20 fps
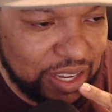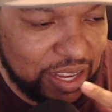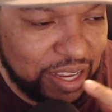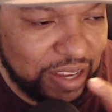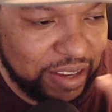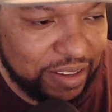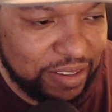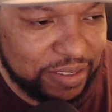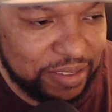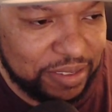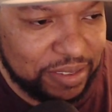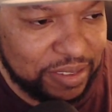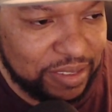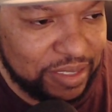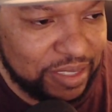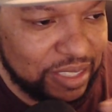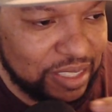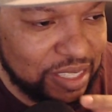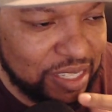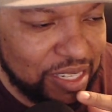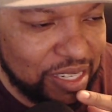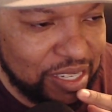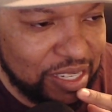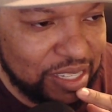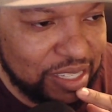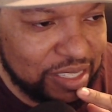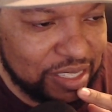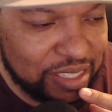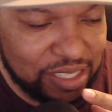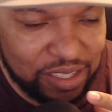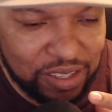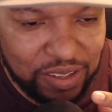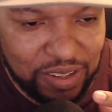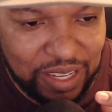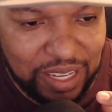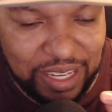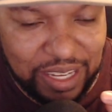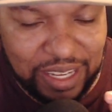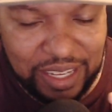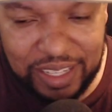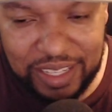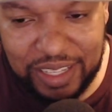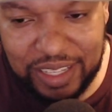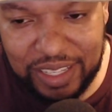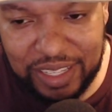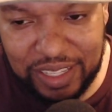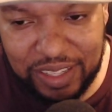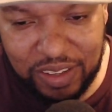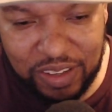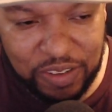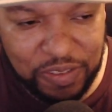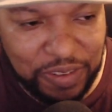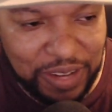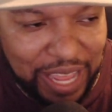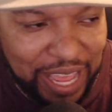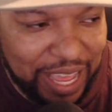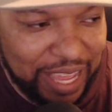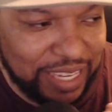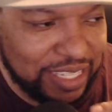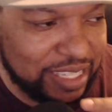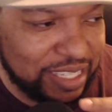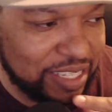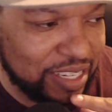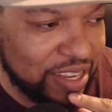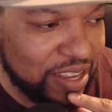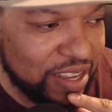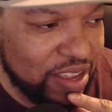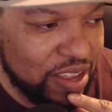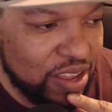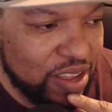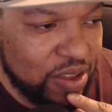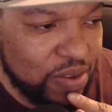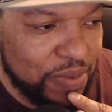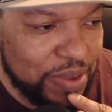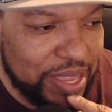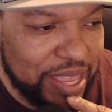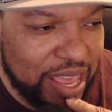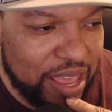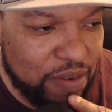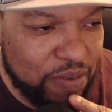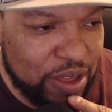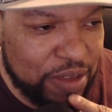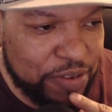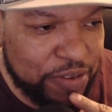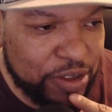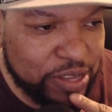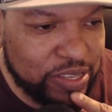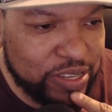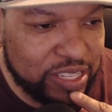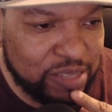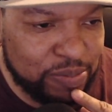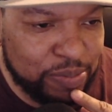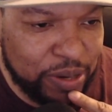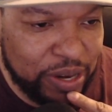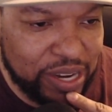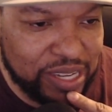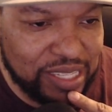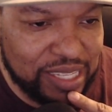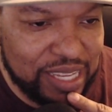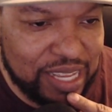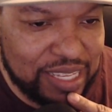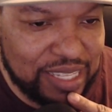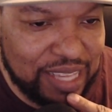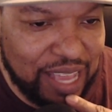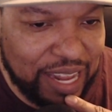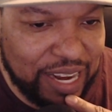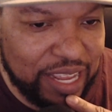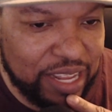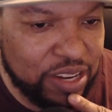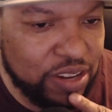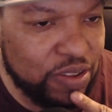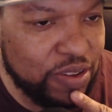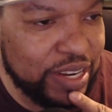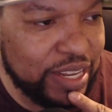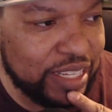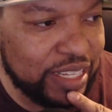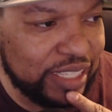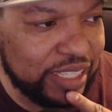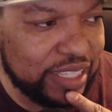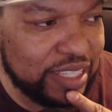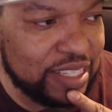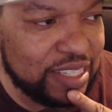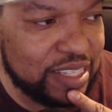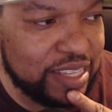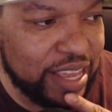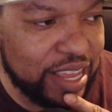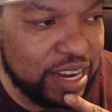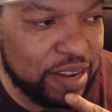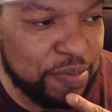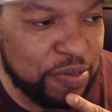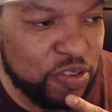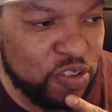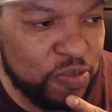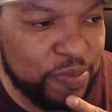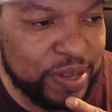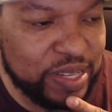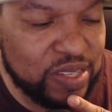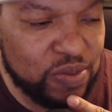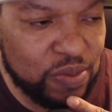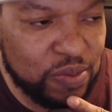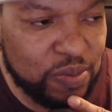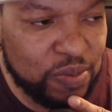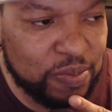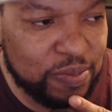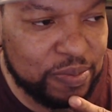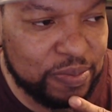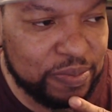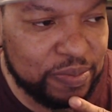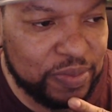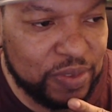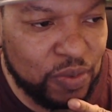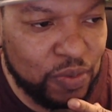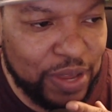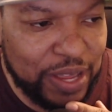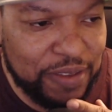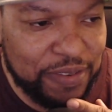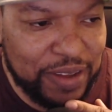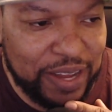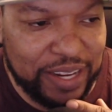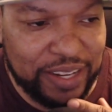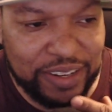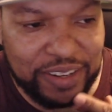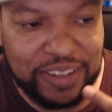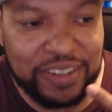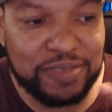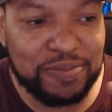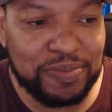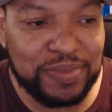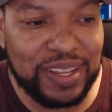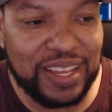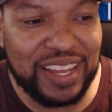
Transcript: Yeah. Little flash. We can't wait for you to experience these exciting new additions and improvements, Wayfinder.